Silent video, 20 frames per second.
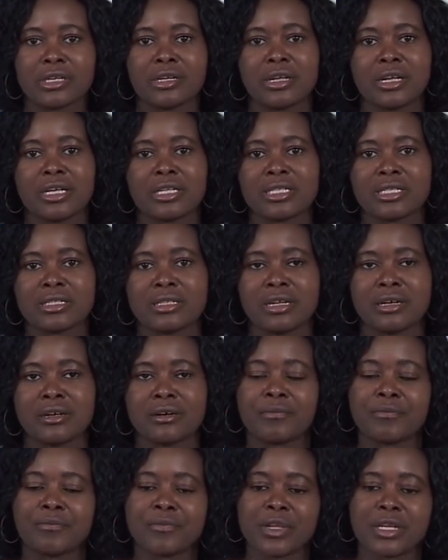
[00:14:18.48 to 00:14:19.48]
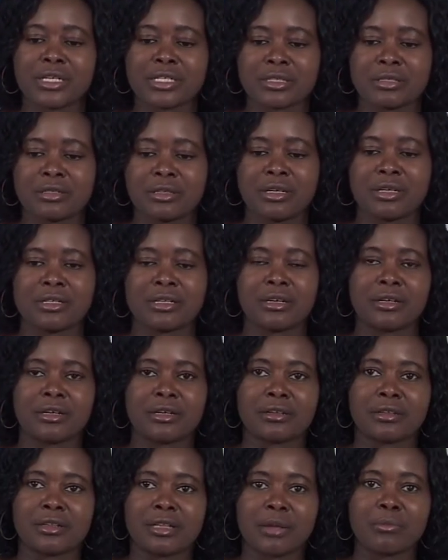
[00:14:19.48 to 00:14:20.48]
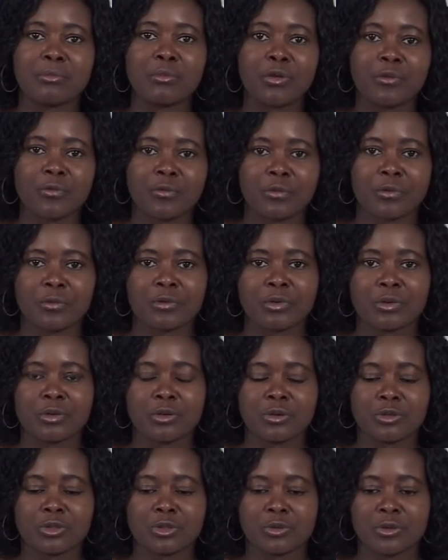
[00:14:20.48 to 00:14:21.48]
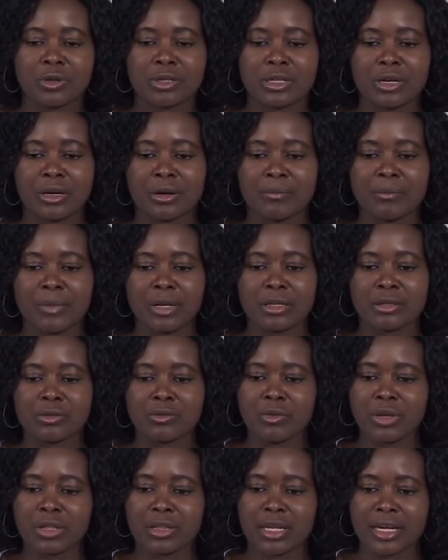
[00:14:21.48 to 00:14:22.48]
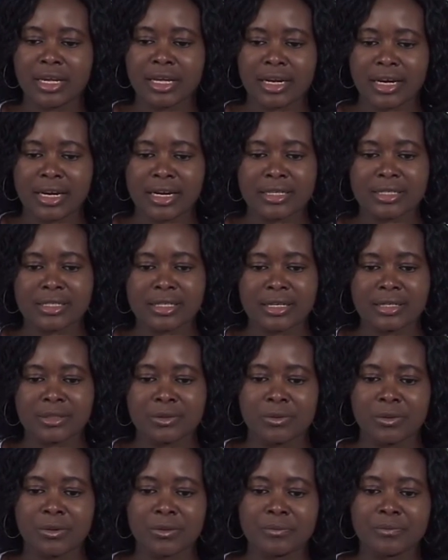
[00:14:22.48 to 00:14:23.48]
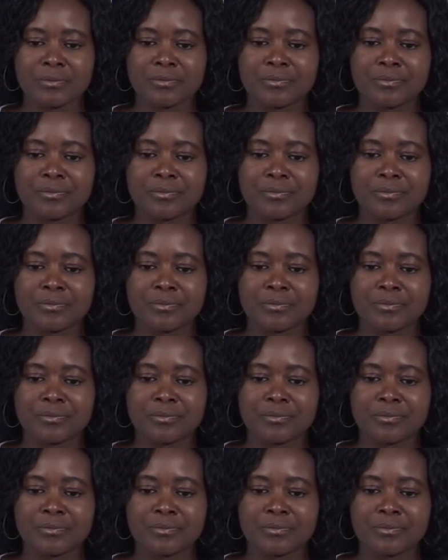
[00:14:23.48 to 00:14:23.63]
as they move toward, with the grades as well.